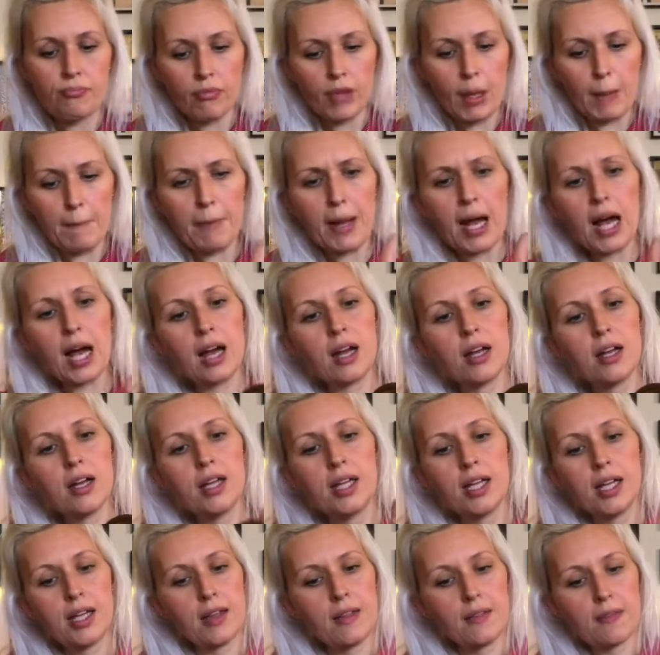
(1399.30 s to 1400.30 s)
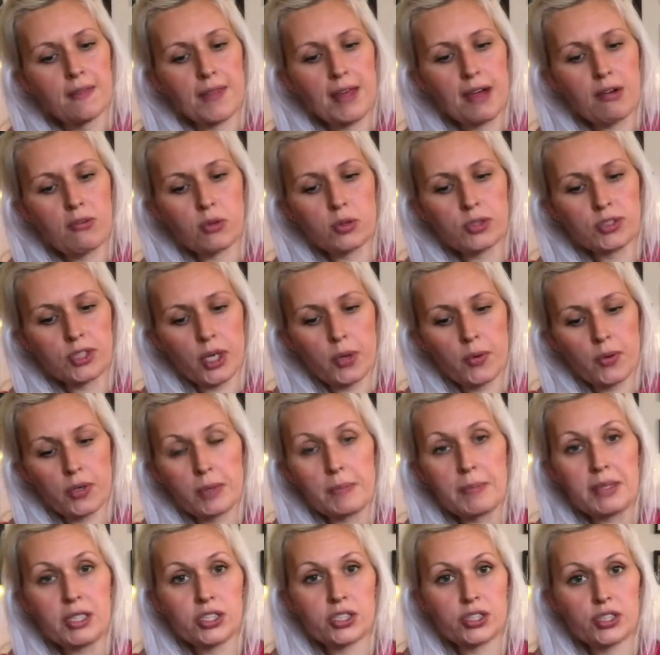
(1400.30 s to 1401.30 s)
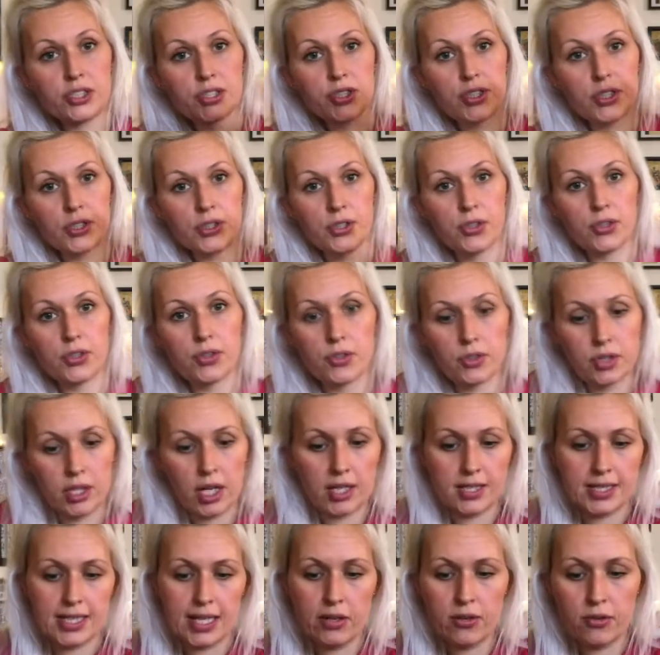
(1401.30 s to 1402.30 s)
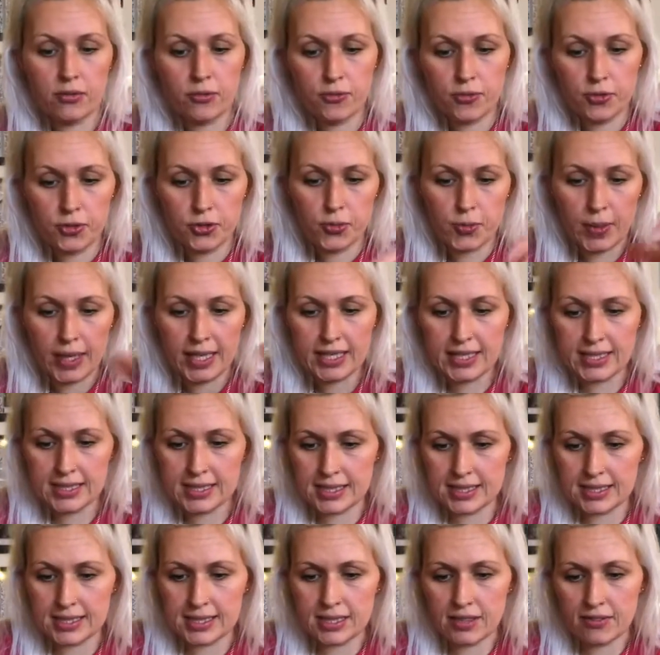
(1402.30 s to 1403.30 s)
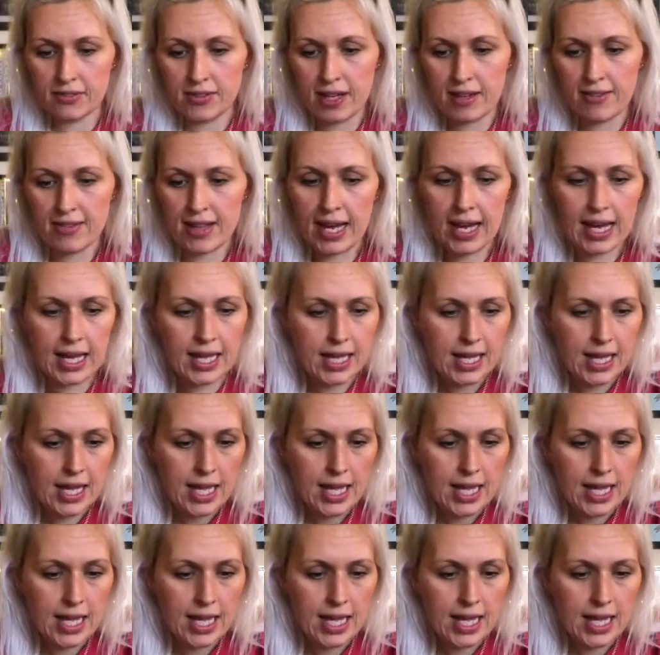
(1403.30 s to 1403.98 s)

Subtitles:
but they're also on a mission to cut down on food waste and stuff like that.